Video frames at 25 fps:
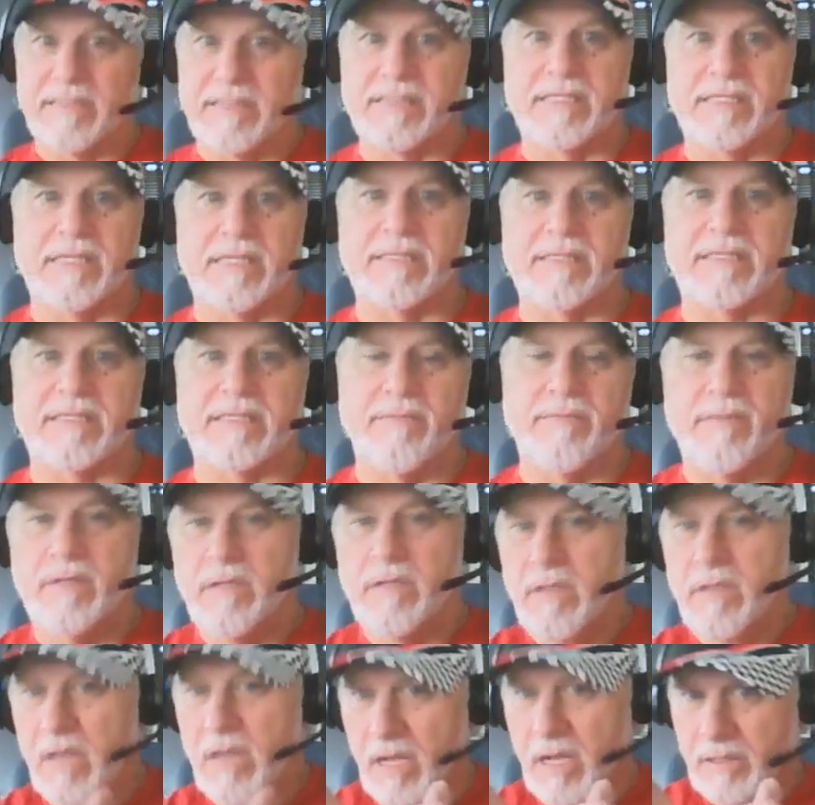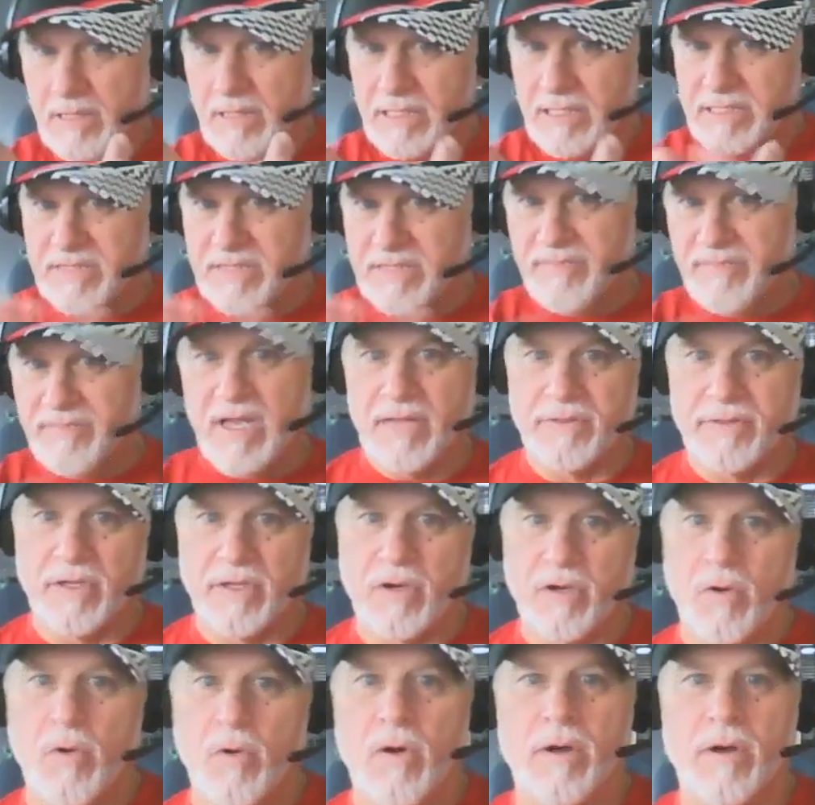the system, unless you've cut the
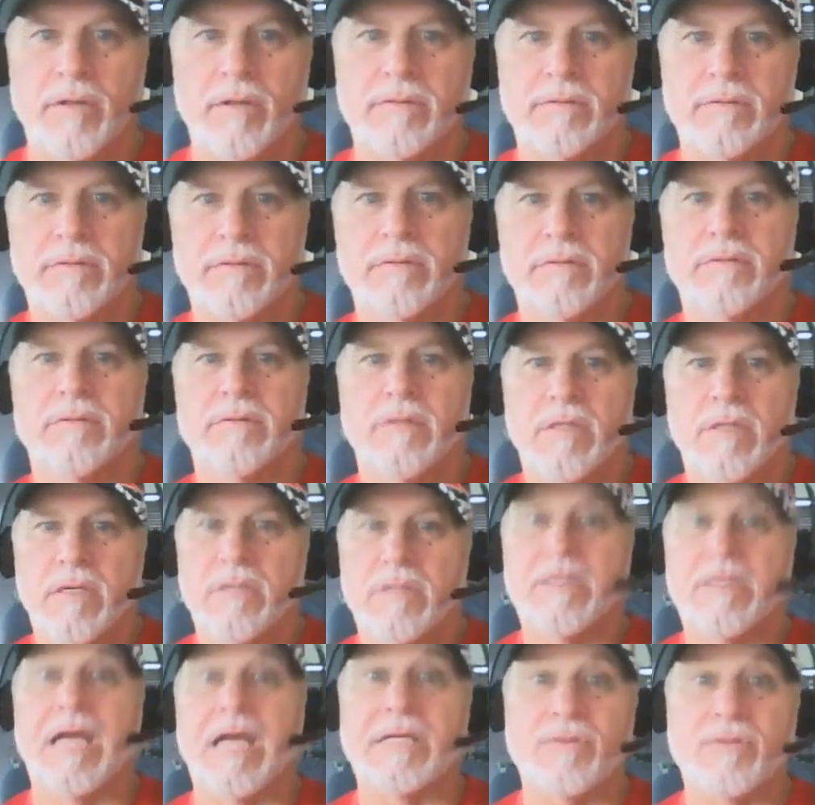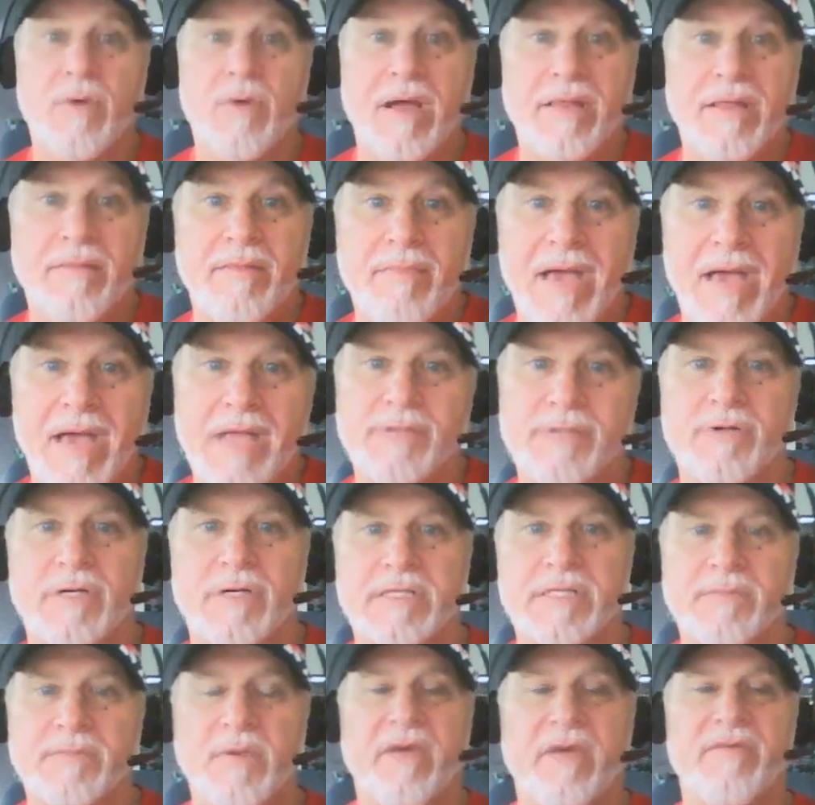cord. That's why in the
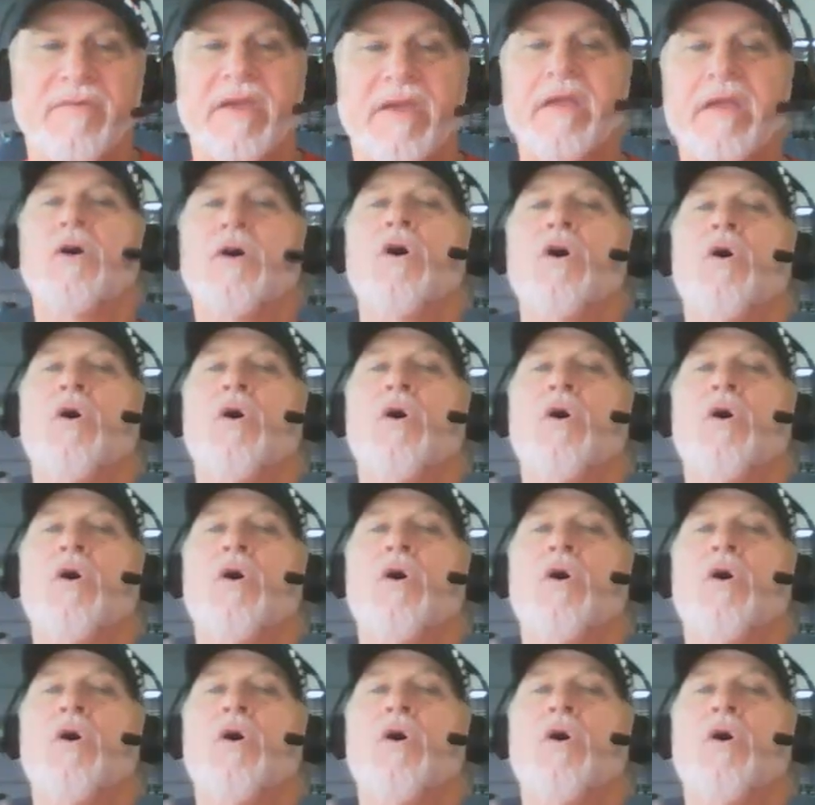Matrix movie,